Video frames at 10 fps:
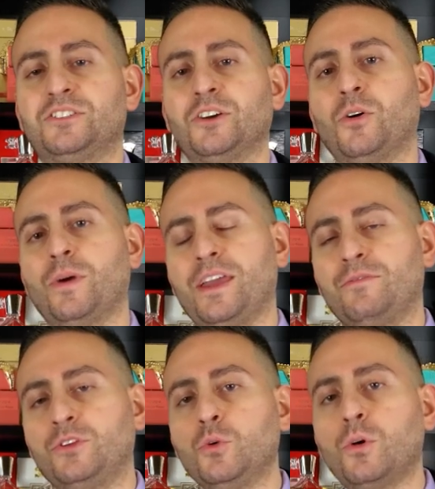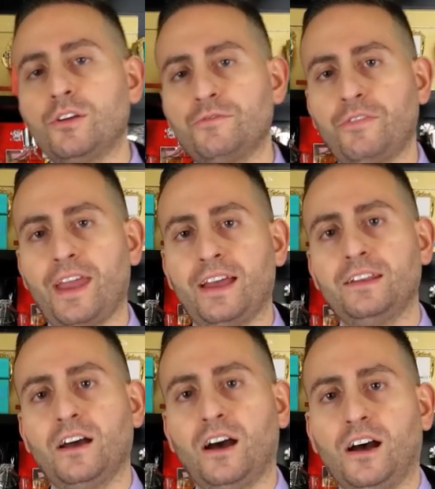So if you are a
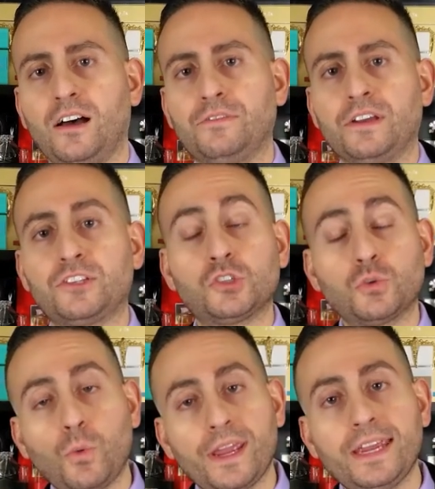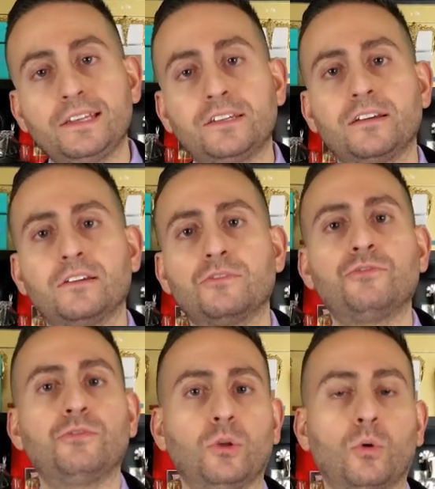fan of sweet
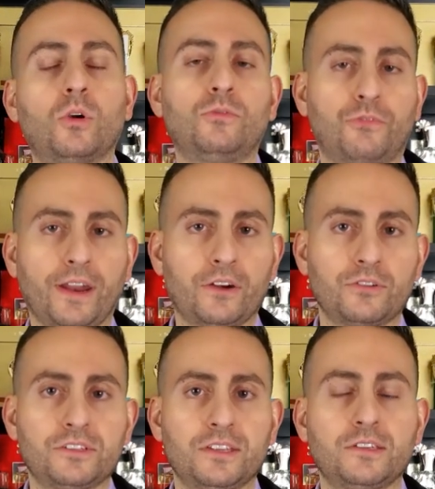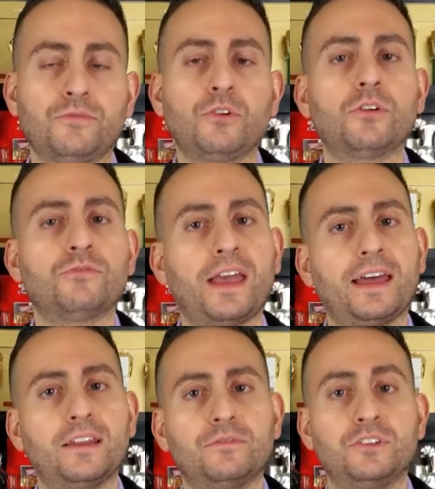floral fragrances, if you're a
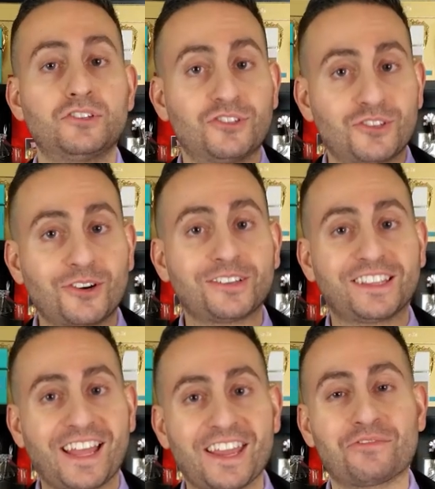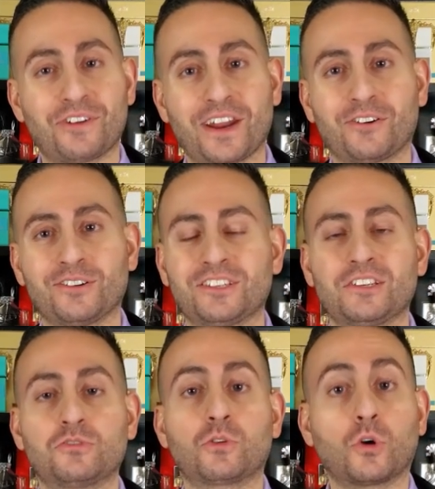fan of dessert-like
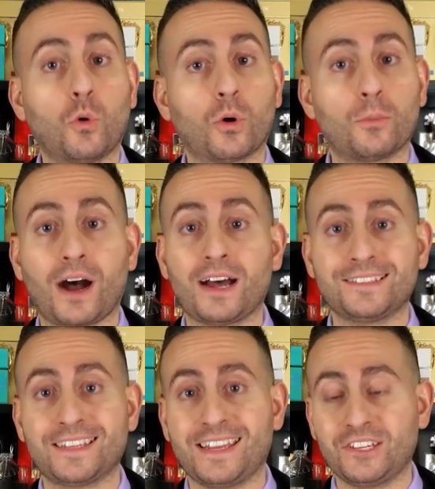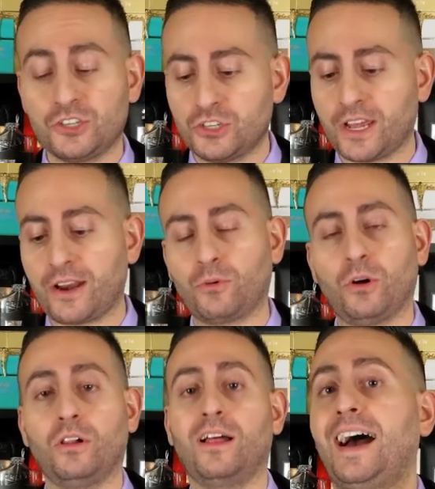fragrances or gourmands in
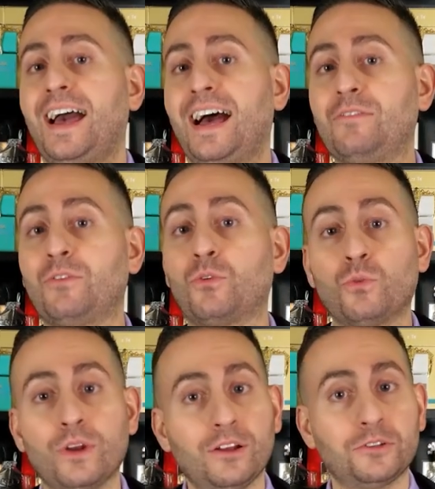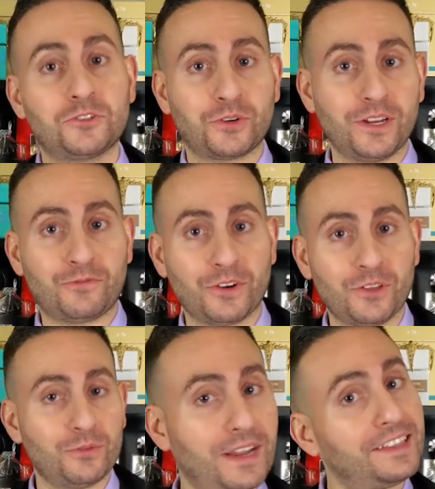general, I have a real treat for
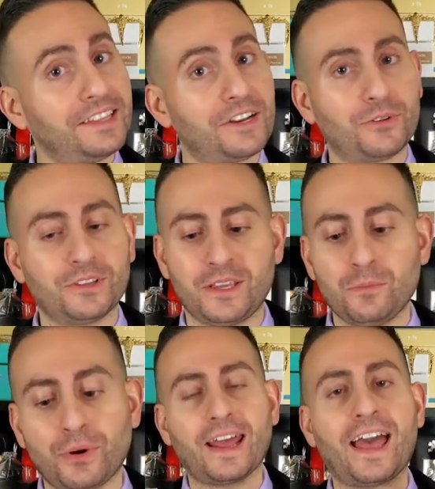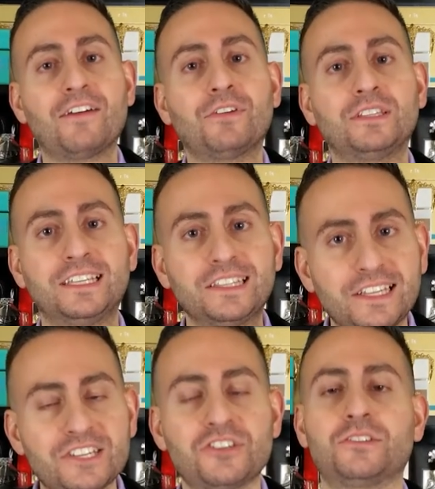you. Not literally, but I have a
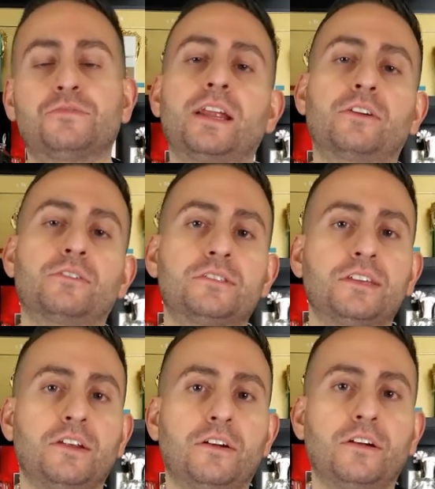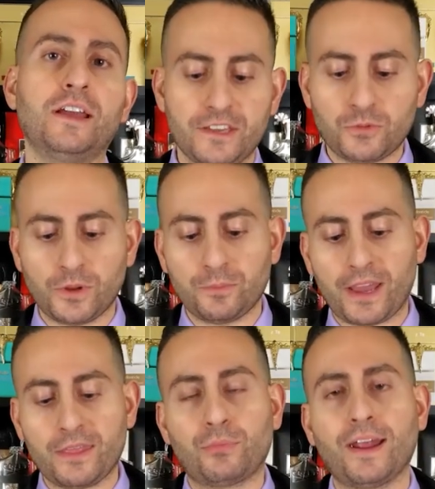delicious fragrance here. This one
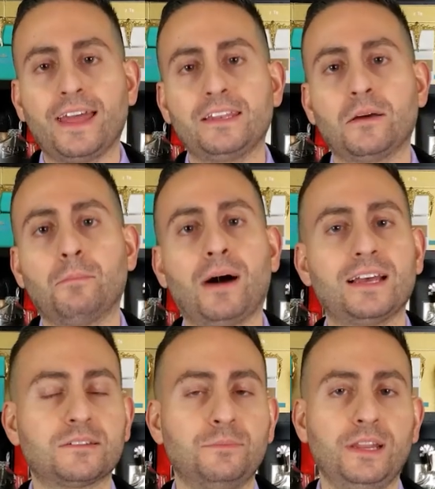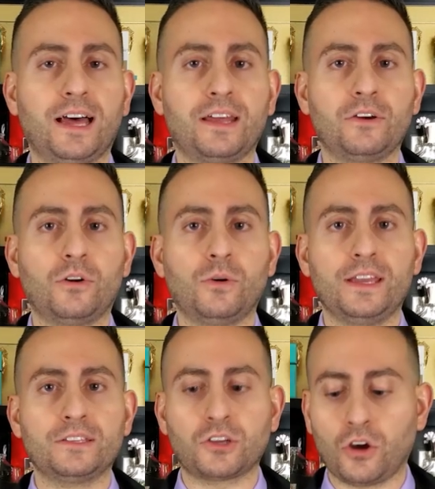by the brand Masque Milano
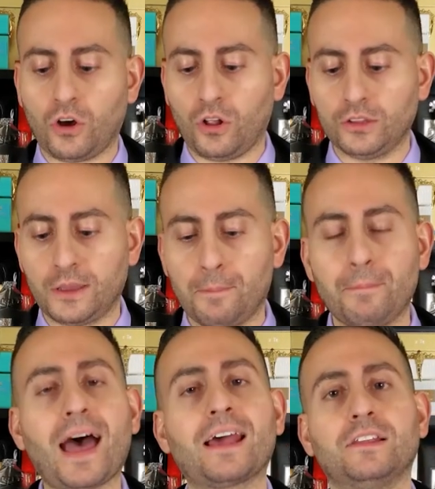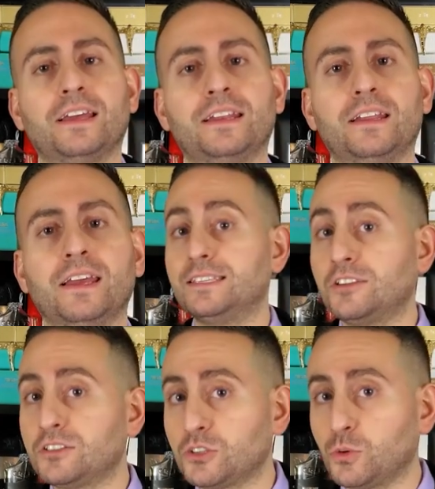is called Madeleine.
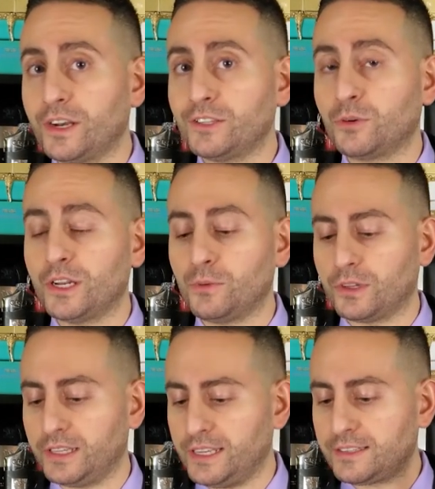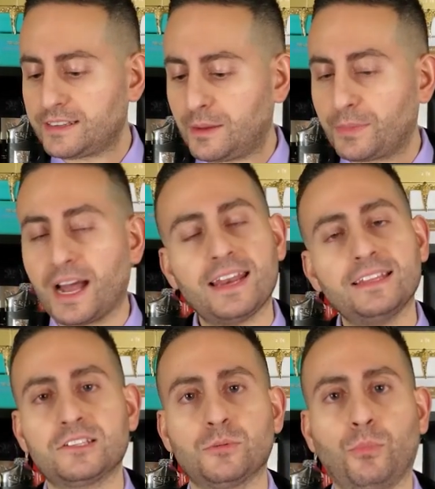This is a 2020 release. I'm kind
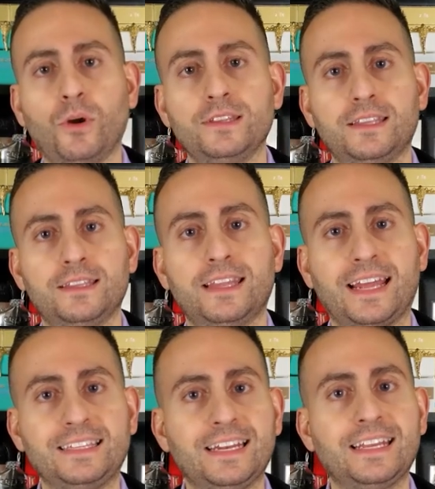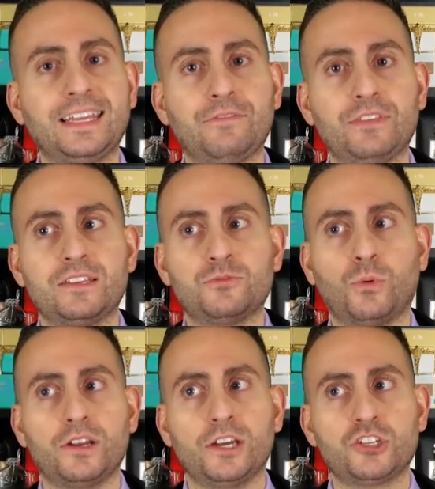of disappointed that I didn't give this
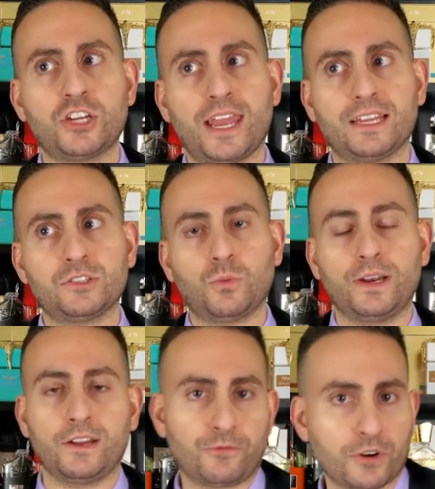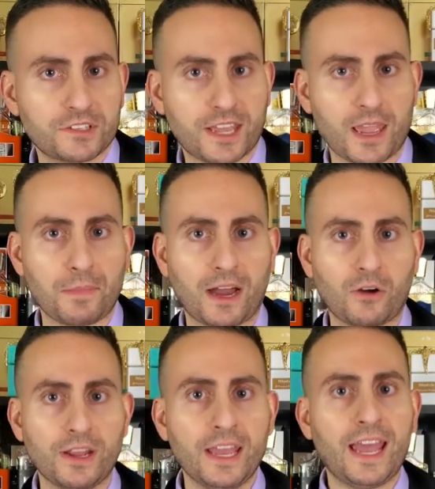one a chance when it first came
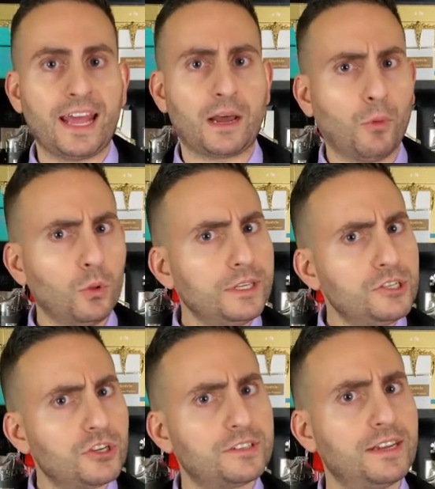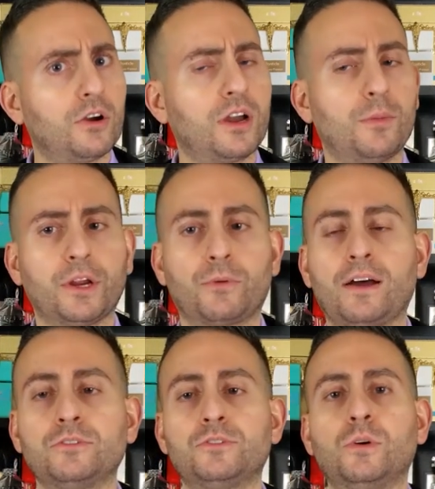out, and I'm only just now coming
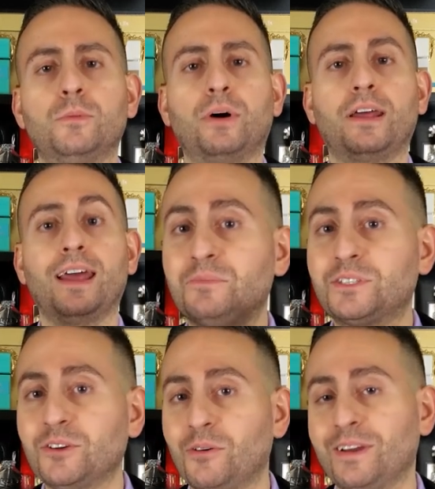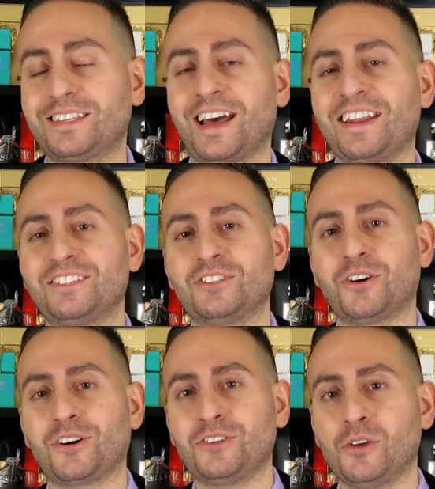around to it, but I'm so excited to
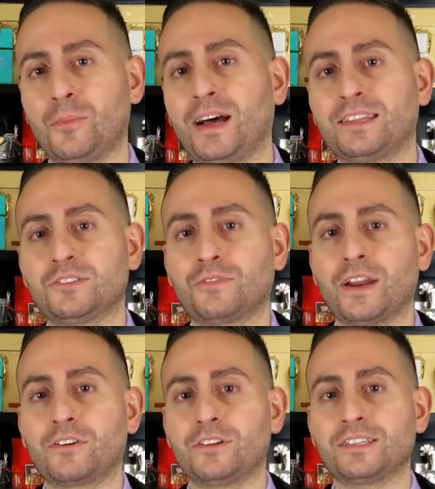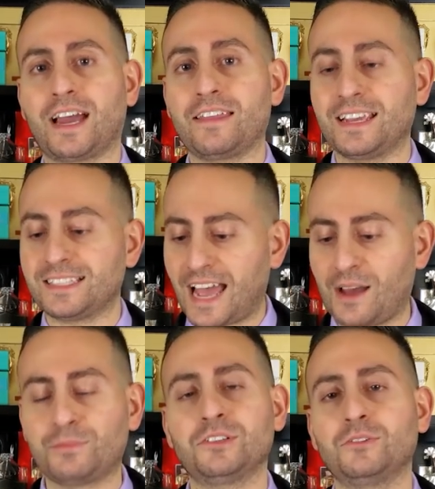talk to you about this fragrance. I think it's
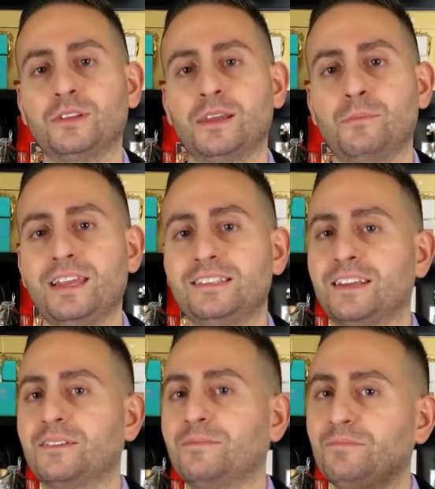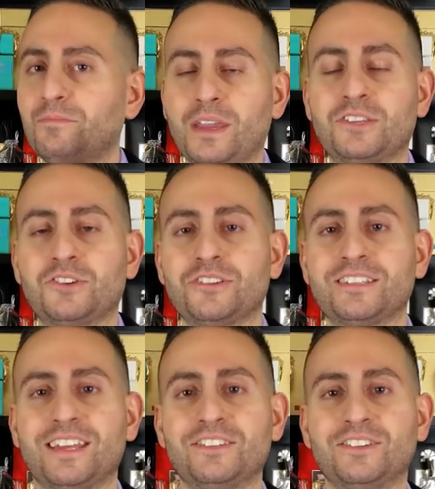absolutely amazing. Make sure to stay